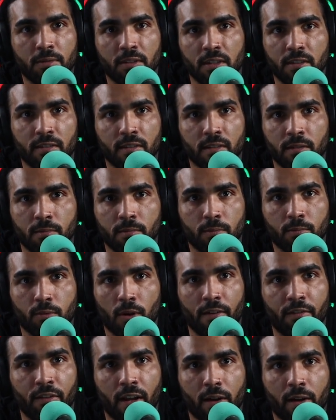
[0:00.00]
He's in
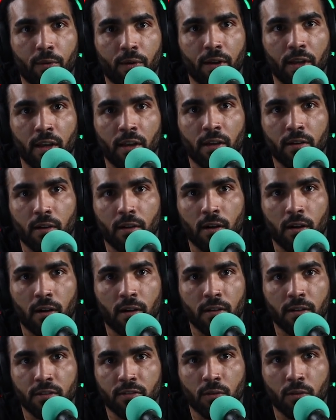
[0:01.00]
private equity.
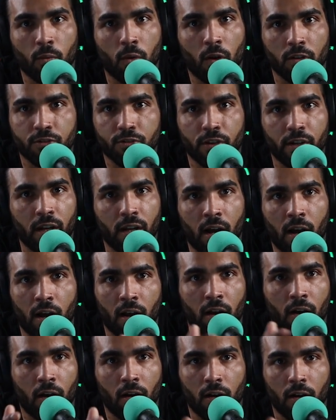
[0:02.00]
He's a Wall Street guy,
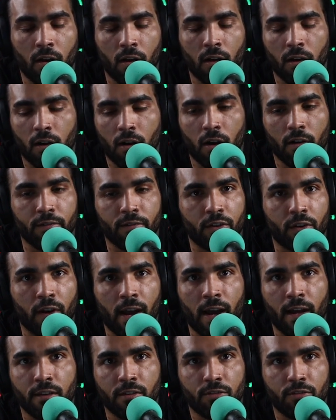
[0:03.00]
Harvard
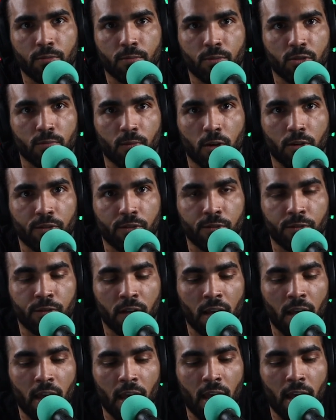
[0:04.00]
grad, super smart dude.
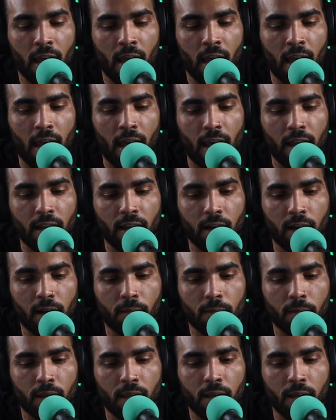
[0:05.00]
And
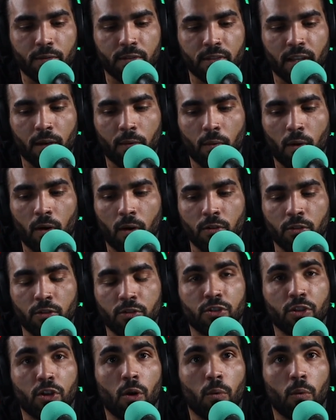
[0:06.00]
he was like, well, you
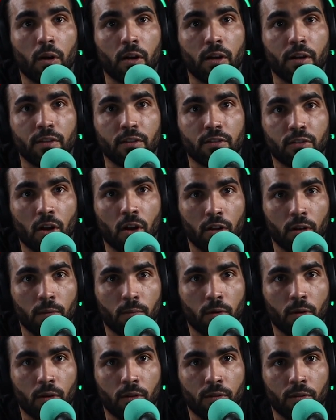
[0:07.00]
should go work in the startup
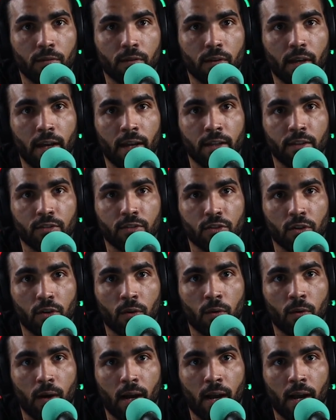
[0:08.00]
world. And
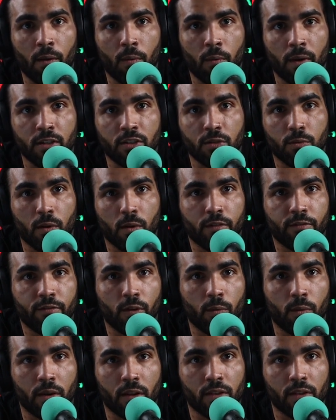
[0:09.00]
so I went to work for
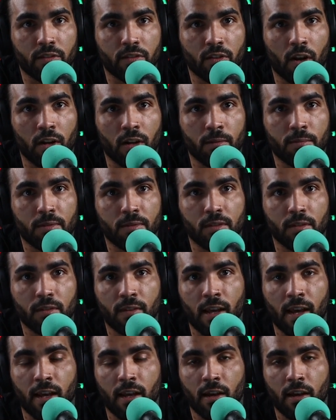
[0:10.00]
one of the startups
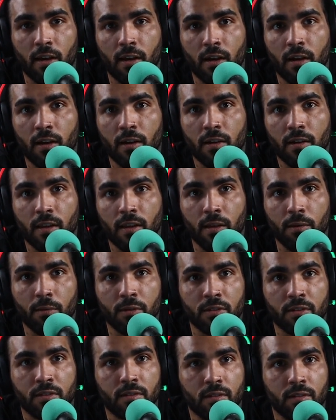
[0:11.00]
that he
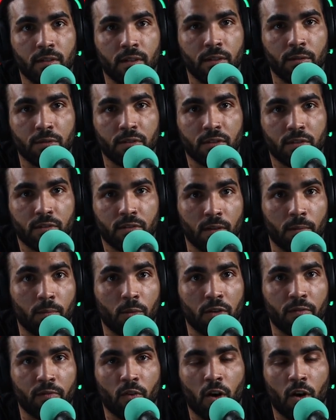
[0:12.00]
was somewhat
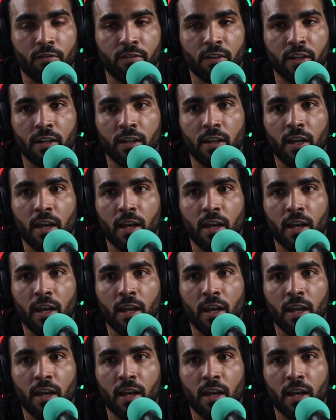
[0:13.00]
involved in.